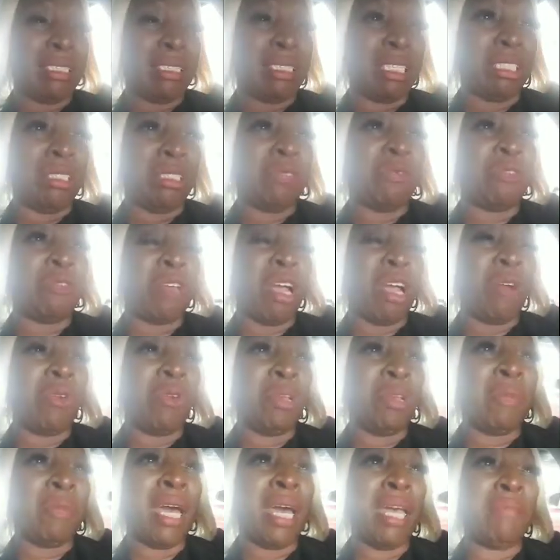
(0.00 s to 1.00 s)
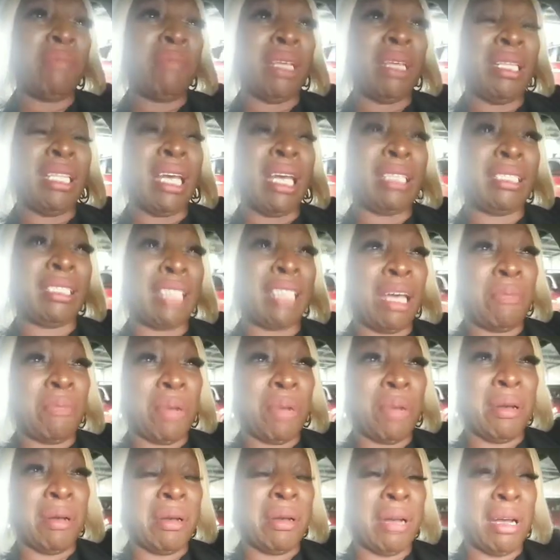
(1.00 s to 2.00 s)
say, fear one might be that type
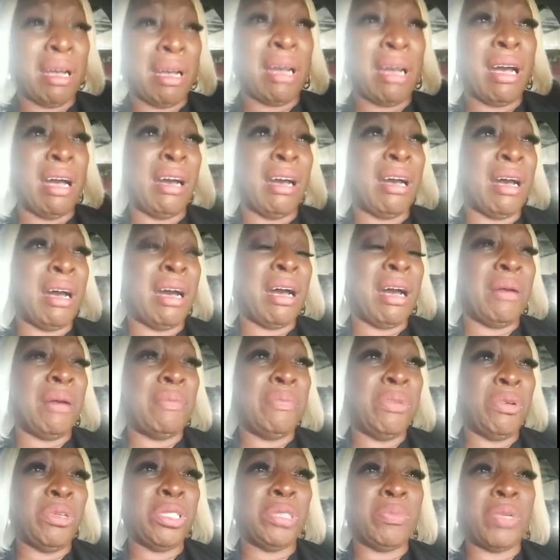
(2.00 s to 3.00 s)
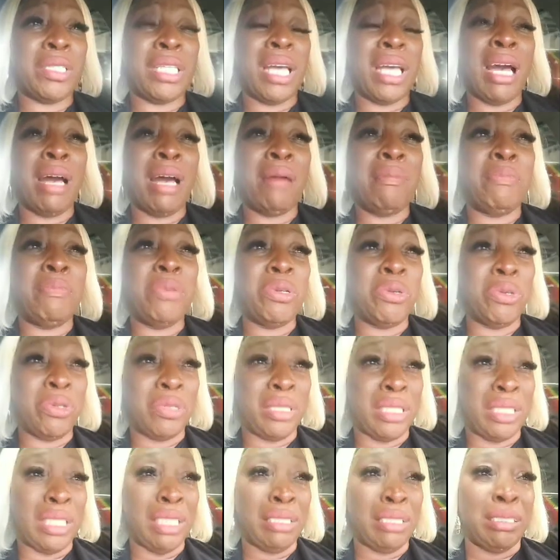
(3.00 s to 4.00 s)
of abuse, but the
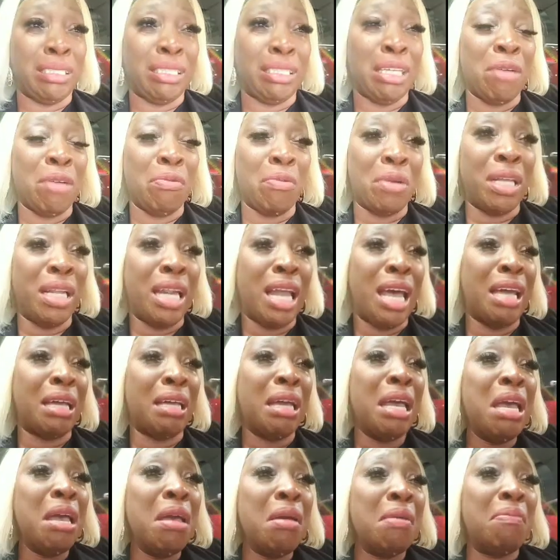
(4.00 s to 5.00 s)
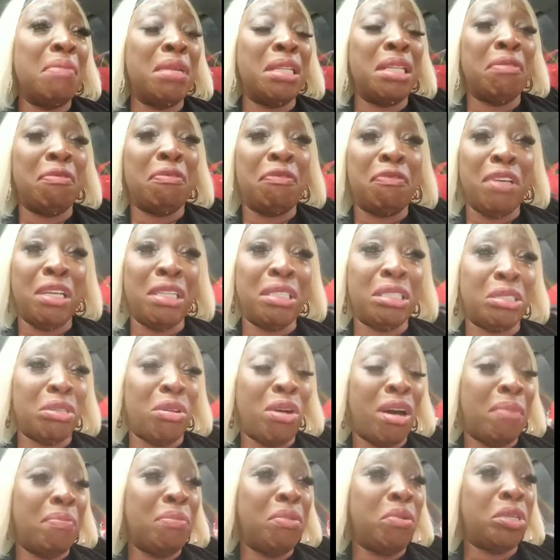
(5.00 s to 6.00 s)
abuse this same way, like, me the feel
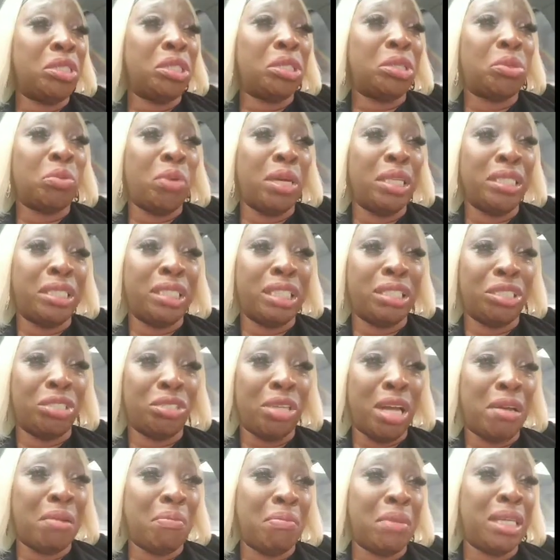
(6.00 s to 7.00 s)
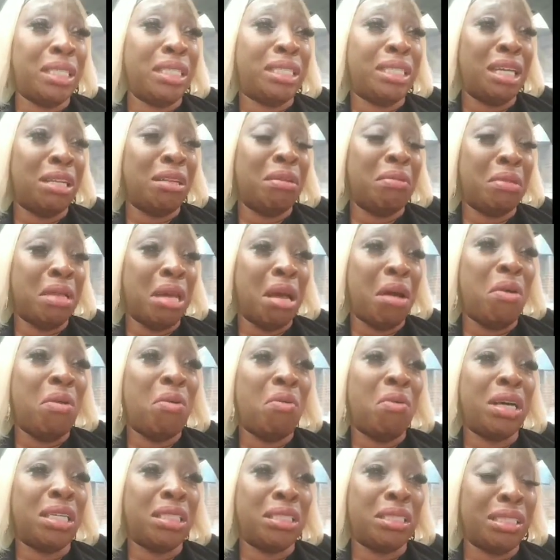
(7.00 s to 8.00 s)
so abused. 20 strong man turn up there
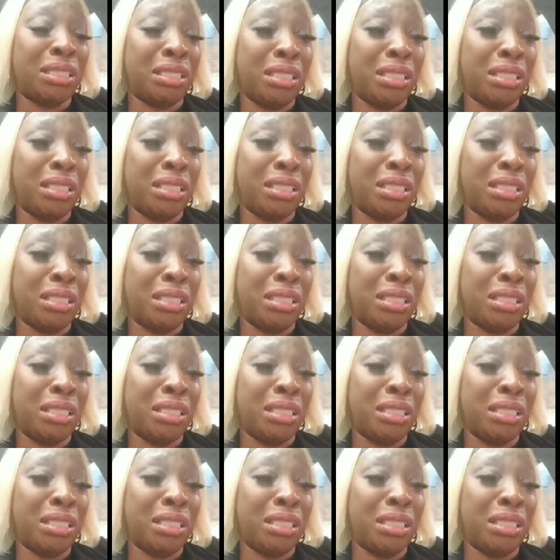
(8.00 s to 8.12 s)
and watch